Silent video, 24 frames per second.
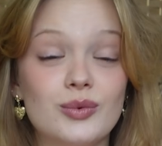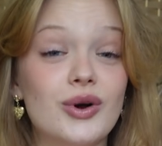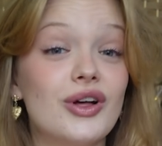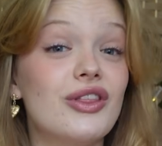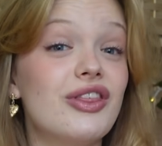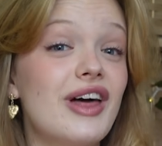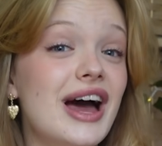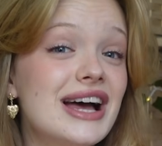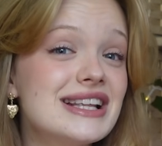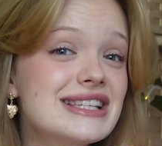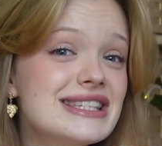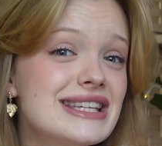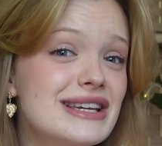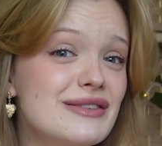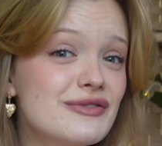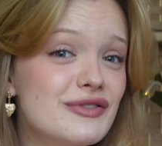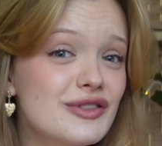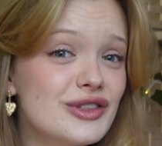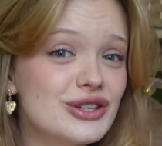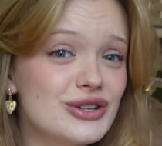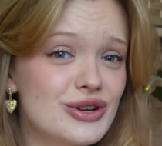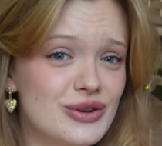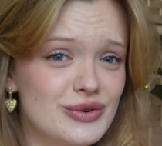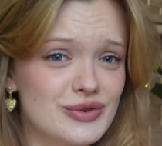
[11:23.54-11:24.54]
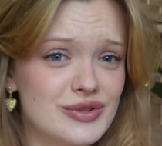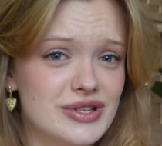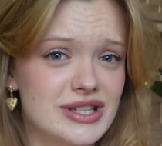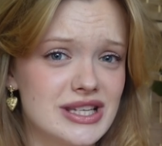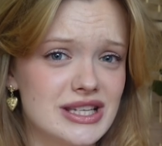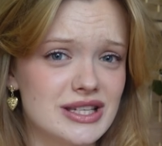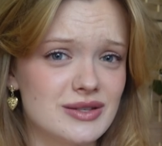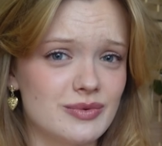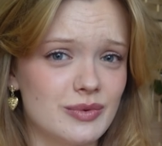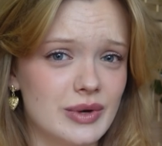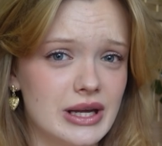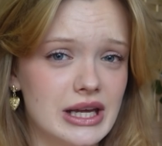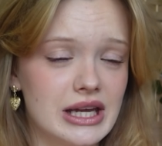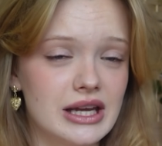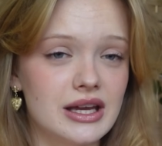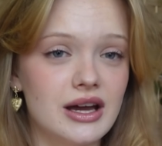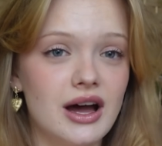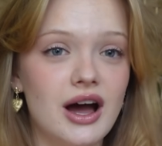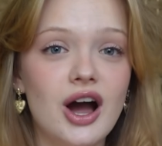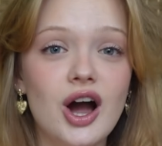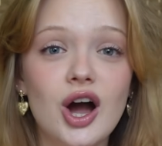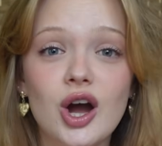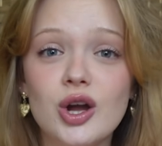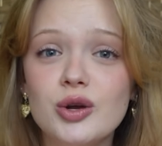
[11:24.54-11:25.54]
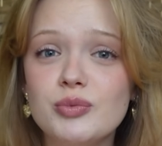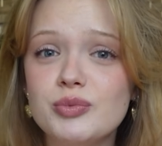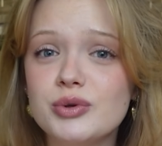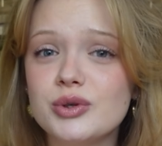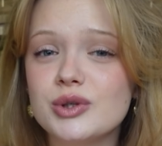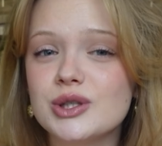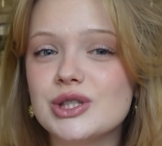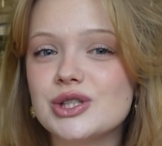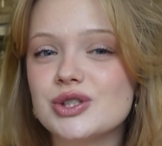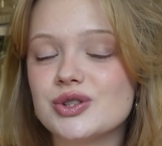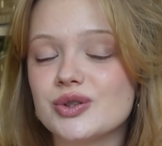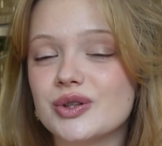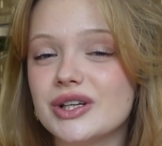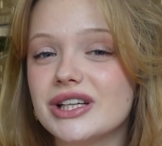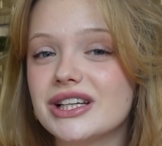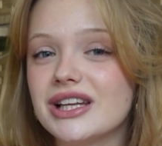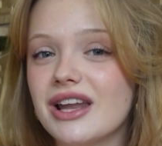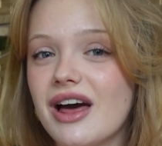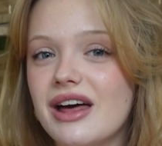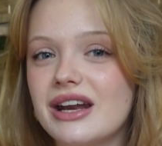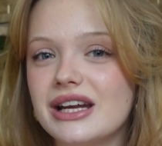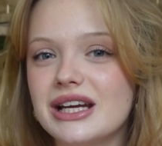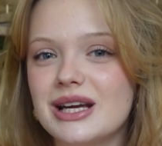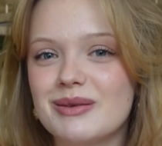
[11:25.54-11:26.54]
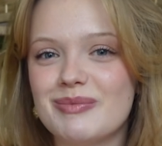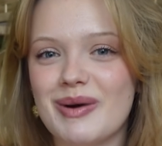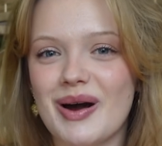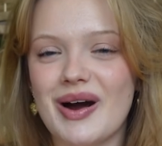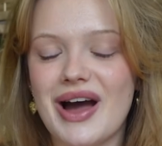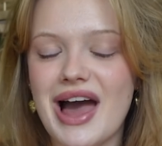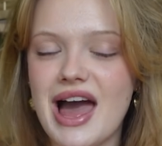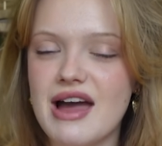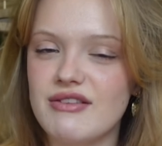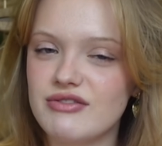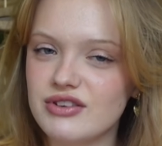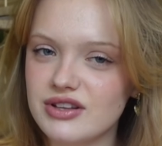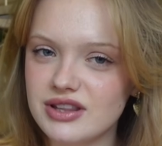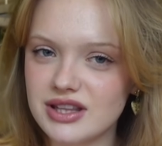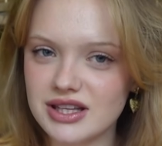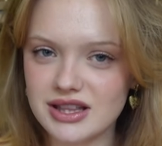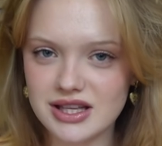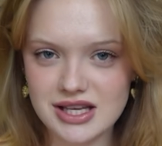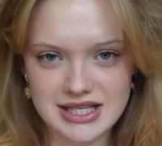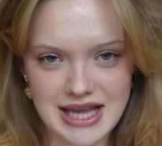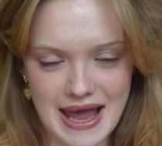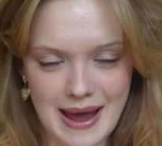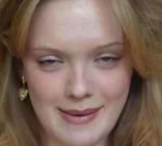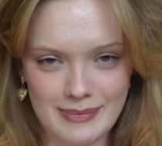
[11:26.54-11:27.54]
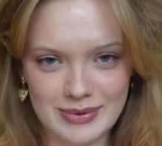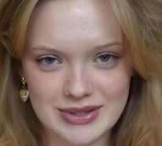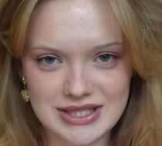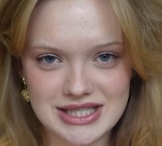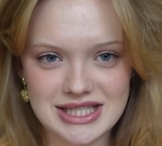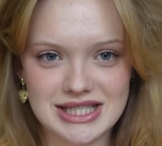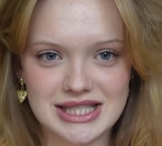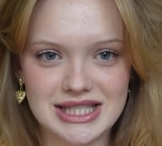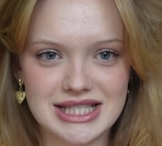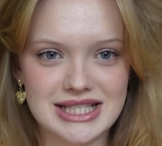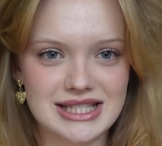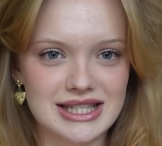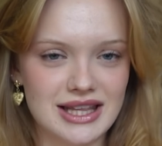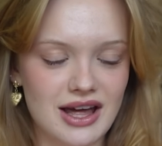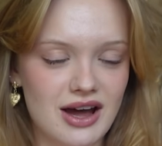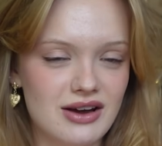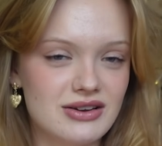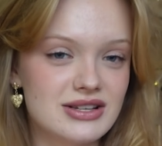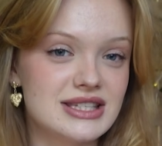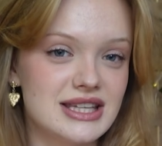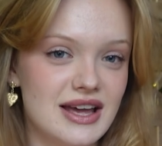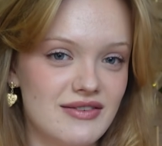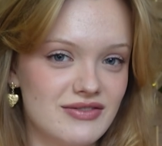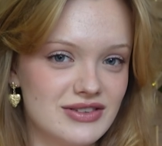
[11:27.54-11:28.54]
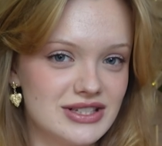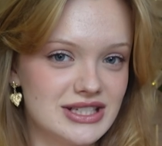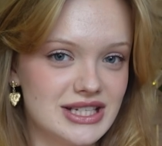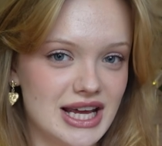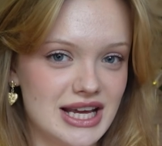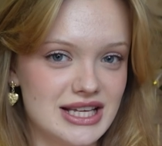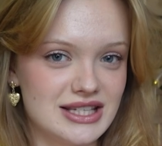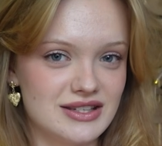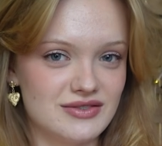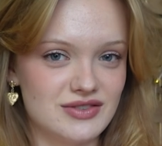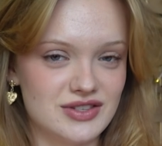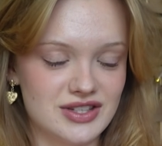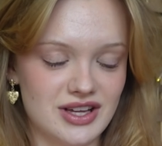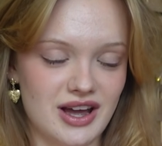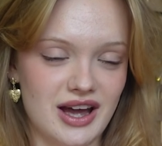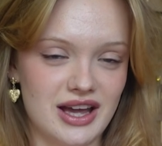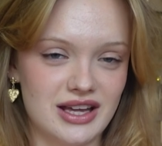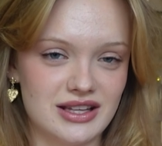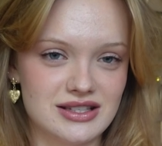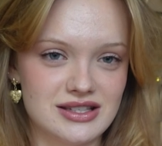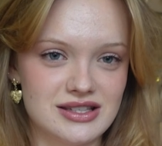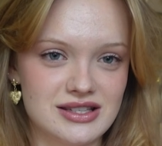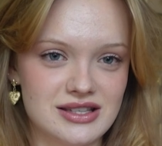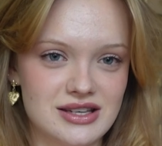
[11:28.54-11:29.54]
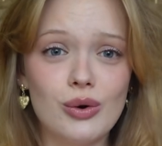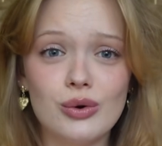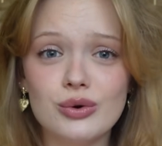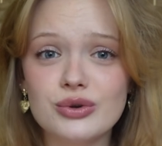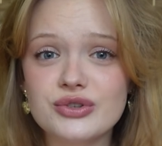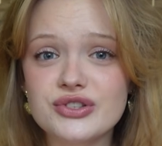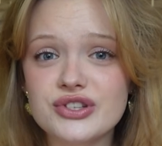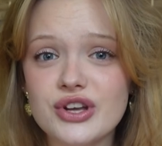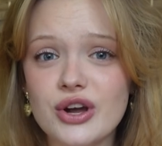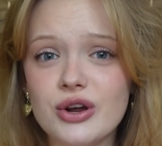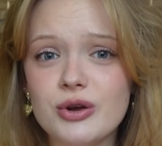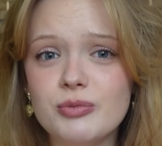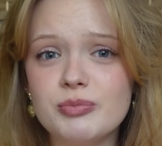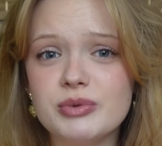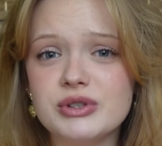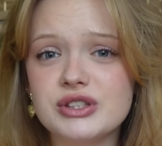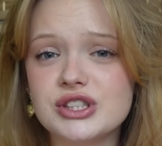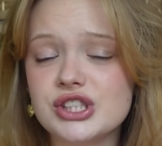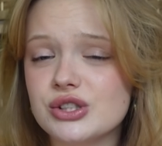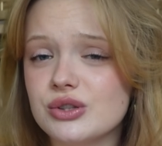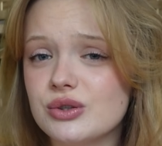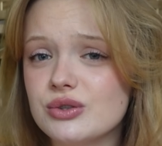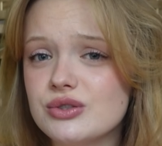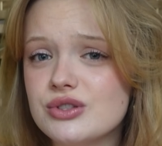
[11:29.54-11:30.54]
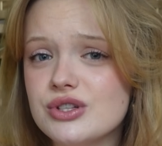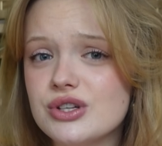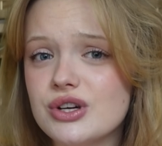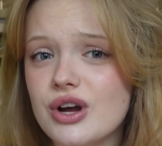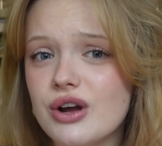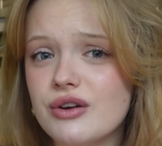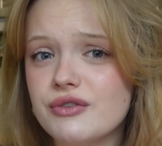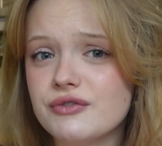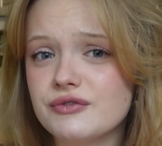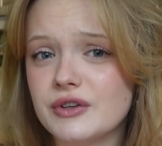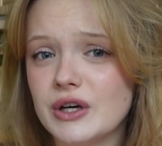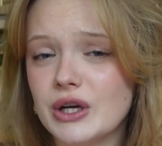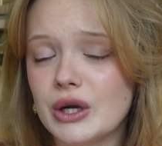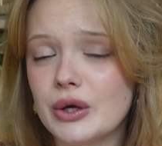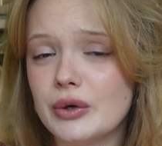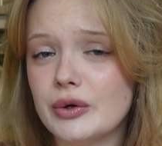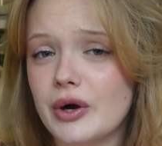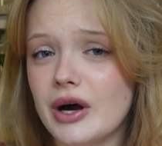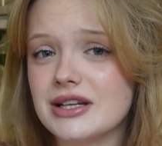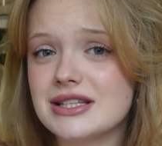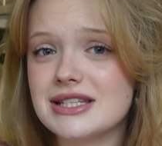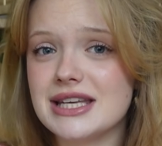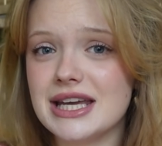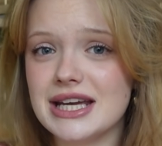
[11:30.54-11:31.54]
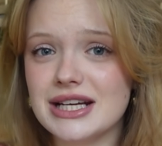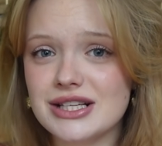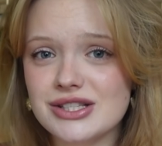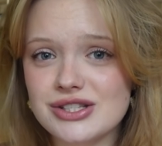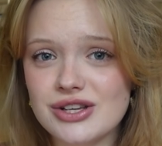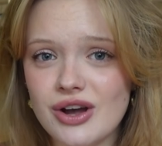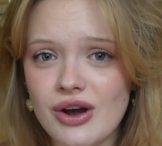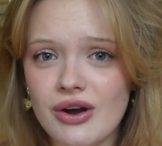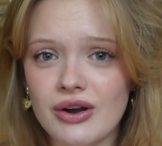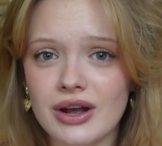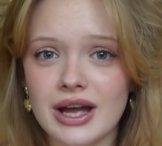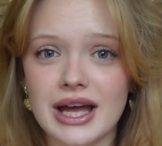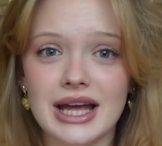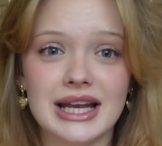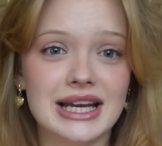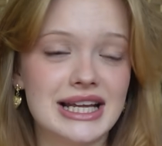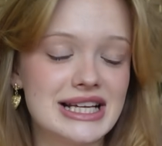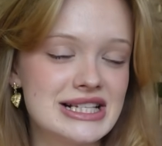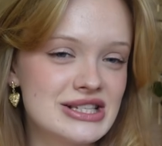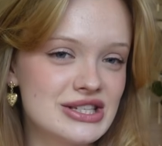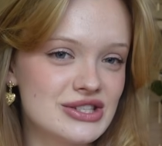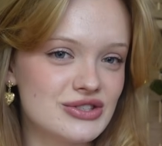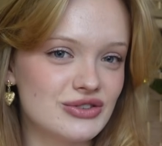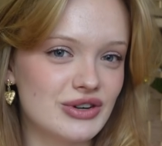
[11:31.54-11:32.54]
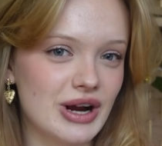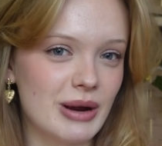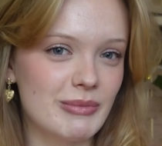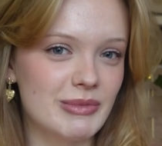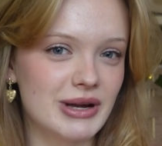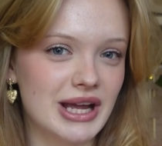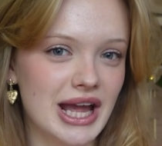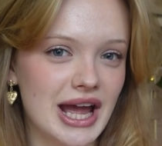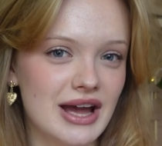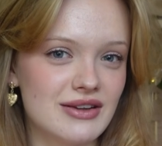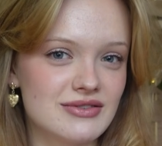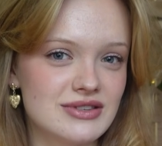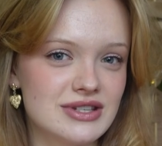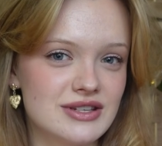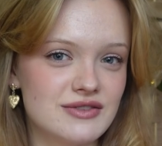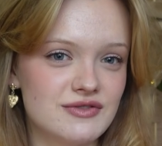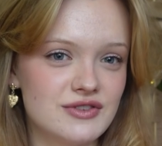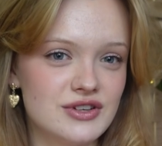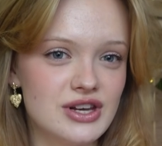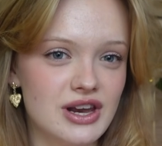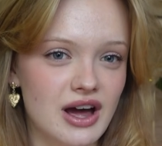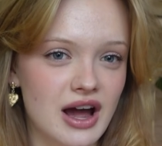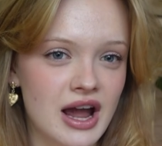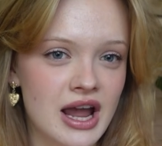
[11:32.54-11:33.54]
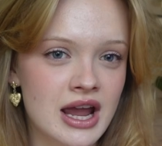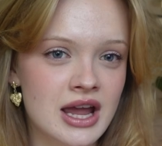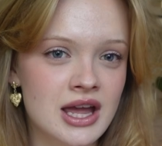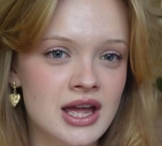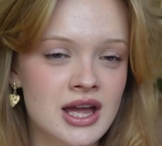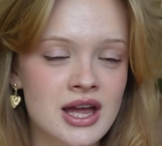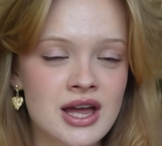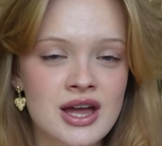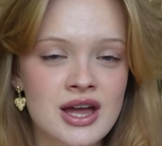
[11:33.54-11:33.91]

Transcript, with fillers: Well, that's it for the news this week. I hope you enjoyed learning about everything that's happened in these last seven days of science. Also, be sure to go follow our TikTok and Instagram accounts if you like